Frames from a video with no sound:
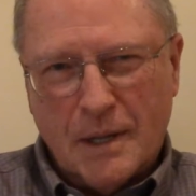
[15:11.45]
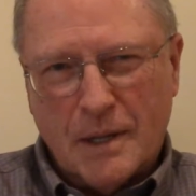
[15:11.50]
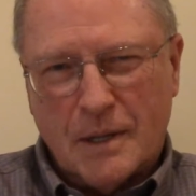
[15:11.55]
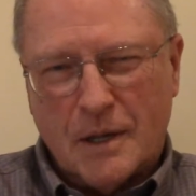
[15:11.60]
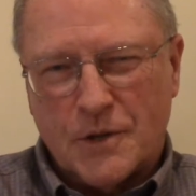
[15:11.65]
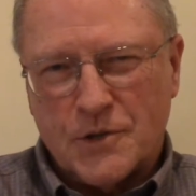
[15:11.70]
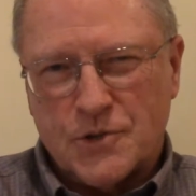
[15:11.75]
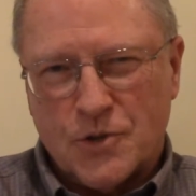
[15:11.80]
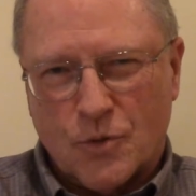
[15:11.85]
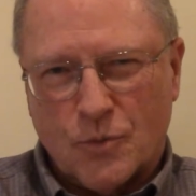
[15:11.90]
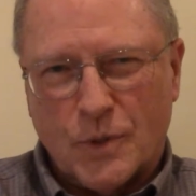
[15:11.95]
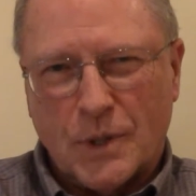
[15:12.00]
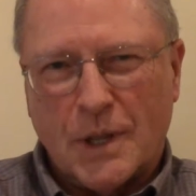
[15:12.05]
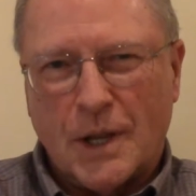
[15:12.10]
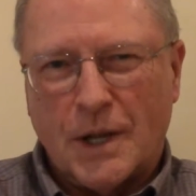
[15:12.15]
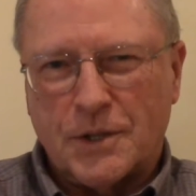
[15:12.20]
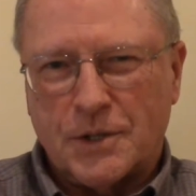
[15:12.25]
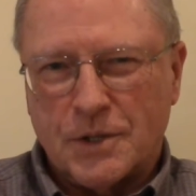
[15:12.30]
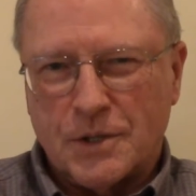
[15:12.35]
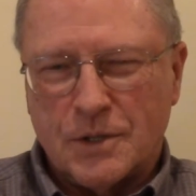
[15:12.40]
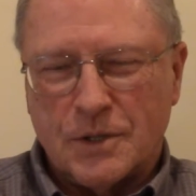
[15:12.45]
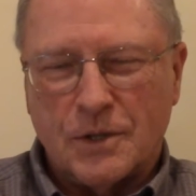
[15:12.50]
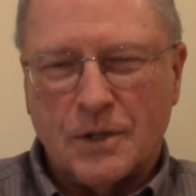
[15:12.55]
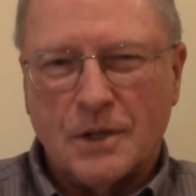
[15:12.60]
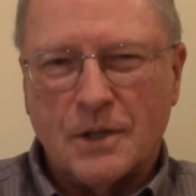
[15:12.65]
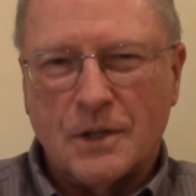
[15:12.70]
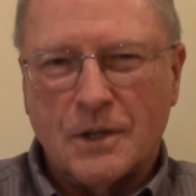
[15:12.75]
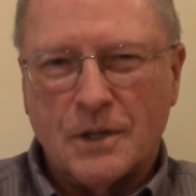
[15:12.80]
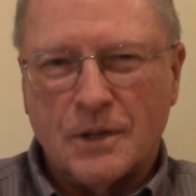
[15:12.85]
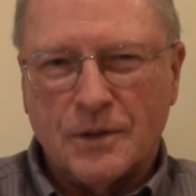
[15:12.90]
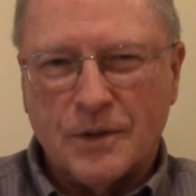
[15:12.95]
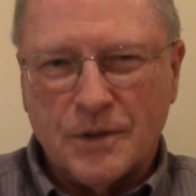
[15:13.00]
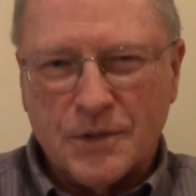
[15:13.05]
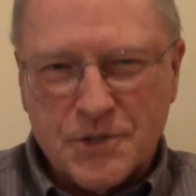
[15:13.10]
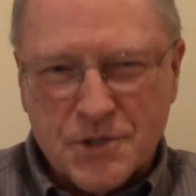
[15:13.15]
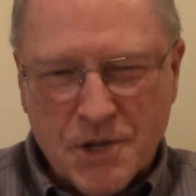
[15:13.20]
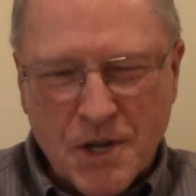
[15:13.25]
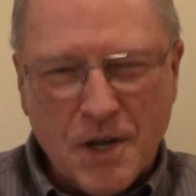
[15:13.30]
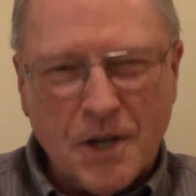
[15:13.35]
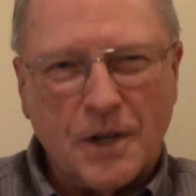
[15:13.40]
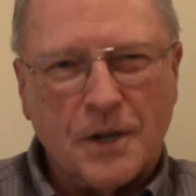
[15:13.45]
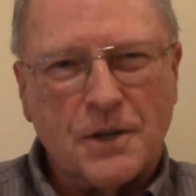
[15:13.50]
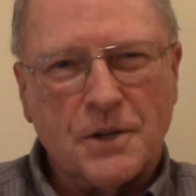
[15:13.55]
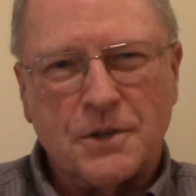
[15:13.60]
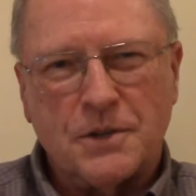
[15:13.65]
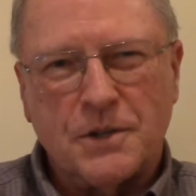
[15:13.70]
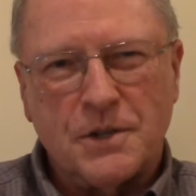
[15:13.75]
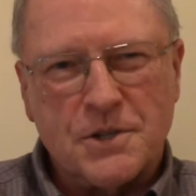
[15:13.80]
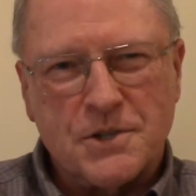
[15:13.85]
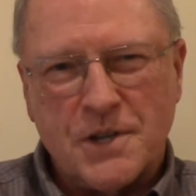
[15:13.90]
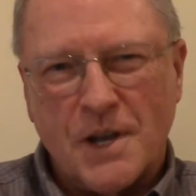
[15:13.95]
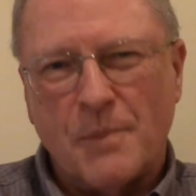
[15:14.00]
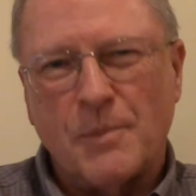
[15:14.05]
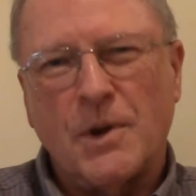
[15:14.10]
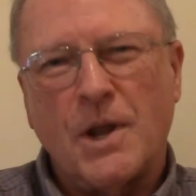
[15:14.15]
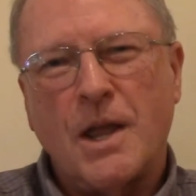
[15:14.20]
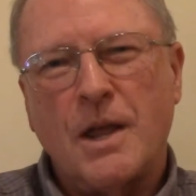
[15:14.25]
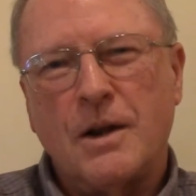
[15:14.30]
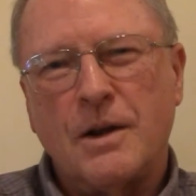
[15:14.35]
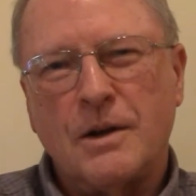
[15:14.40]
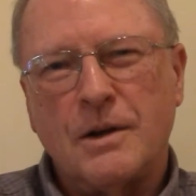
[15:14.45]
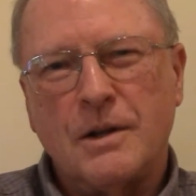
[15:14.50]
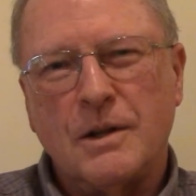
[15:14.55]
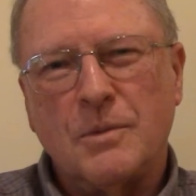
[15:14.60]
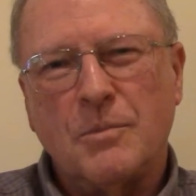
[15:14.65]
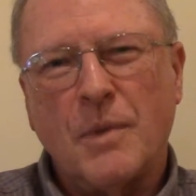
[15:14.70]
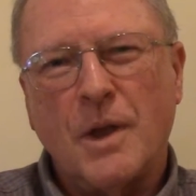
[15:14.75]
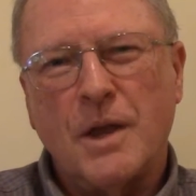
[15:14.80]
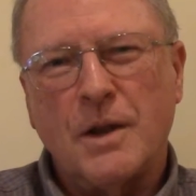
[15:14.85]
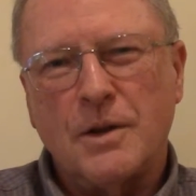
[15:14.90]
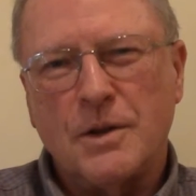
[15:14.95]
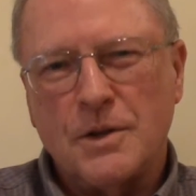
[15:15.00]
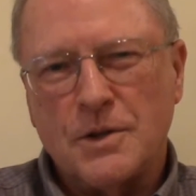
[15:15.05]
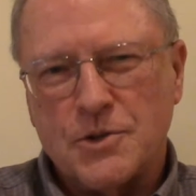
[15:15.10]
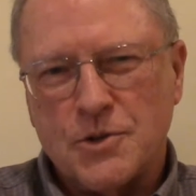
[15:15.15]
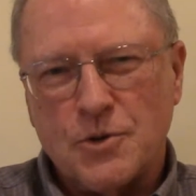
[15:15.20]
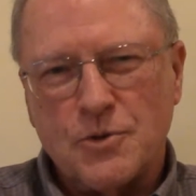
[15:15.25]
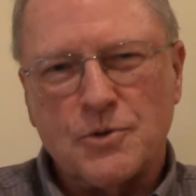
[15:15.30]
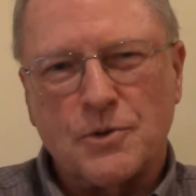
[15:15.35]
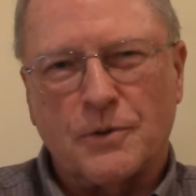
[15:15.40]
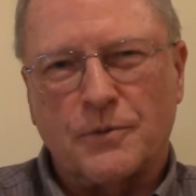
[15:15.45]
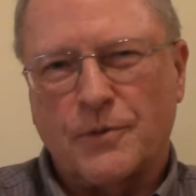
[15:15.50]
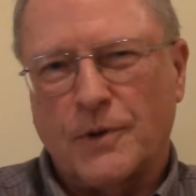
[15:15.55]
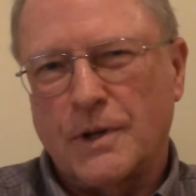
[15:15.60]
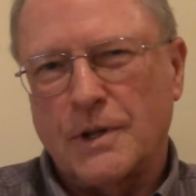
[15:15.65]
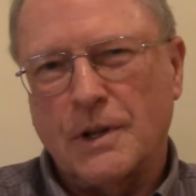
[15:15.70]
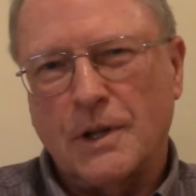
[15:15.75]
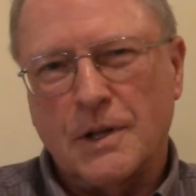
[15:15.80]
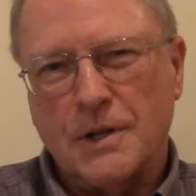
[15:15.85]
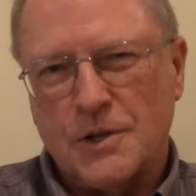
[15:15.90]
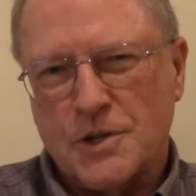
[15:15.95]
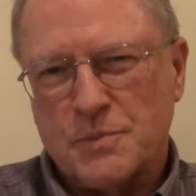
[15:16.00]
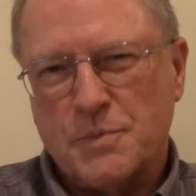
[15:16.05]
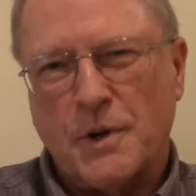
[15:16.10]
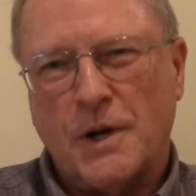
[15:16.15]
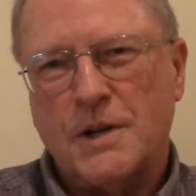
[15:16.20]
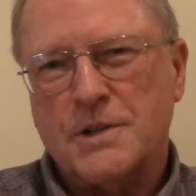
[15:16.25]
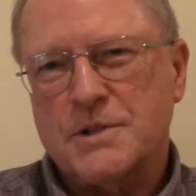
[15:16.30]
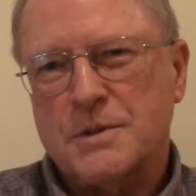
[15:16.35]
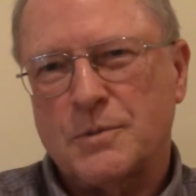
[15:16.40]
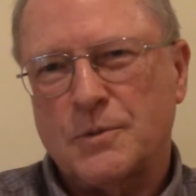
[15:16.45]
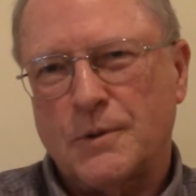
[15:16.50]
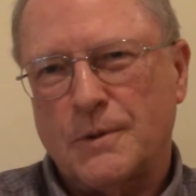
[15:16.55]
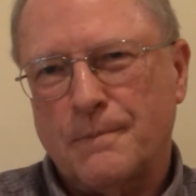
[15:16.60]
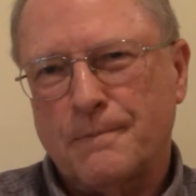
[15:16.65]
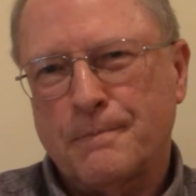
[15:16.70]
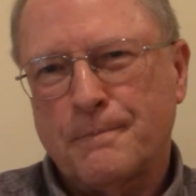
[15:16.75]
I certainly would like to see it disseminated and made as user-friendly as possible.